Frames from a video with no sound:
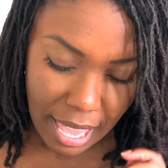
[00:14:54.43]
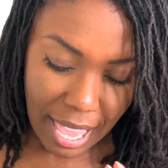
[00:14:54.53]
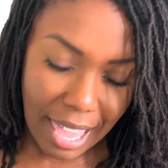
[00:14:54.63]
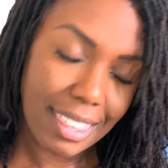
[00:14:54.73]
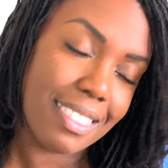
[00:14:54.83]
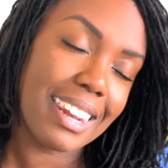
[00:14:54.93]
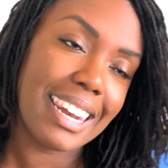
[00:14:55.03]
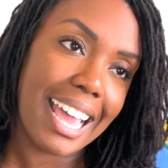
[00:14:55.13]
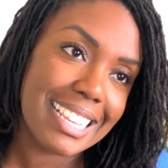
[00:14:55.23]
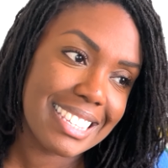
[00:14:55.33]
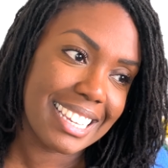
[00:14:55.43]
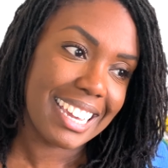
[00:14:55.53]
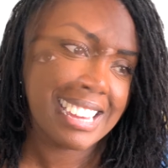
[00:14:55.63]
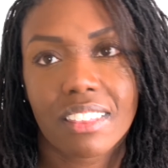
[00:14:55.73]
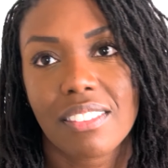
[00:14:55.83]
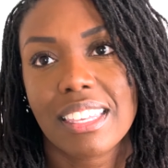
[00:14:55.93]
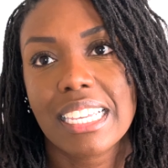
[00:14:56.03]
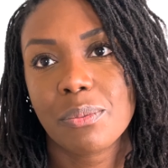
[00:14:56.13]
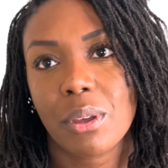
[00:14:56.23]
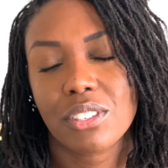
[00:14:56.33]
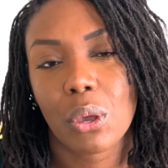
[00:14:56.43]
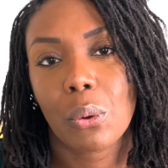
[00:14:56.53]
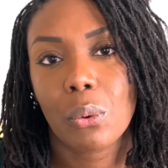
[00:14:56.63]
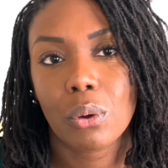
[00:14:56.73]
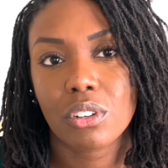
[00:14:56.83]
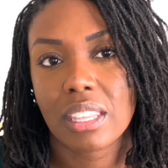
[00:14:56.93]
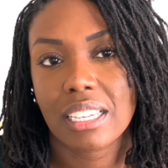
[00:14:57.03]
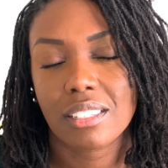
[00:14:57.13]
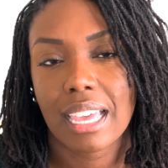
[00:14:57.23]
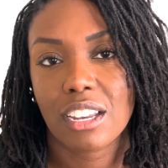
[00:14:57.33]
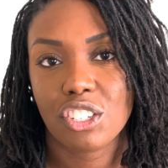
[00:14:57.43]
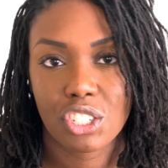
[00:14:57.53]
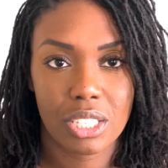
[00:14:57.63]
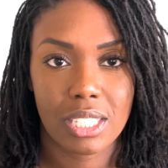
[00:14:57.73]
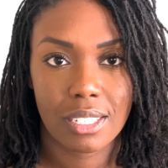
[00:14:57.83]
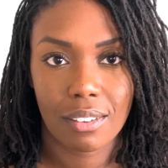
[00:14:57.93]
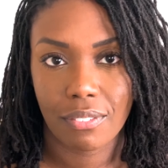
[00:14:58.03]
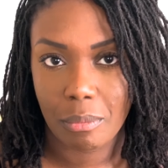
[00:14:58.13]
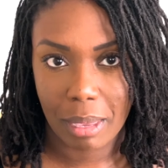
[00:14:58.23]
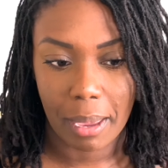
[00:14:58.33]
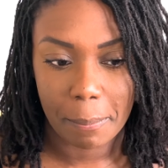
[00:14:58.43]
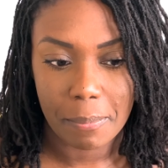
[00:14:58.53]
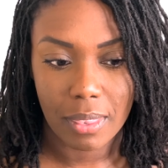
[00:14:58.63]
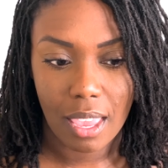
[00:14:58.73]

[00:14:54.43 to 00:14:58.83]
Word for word: And then the last six, these ones are all things that are just for me.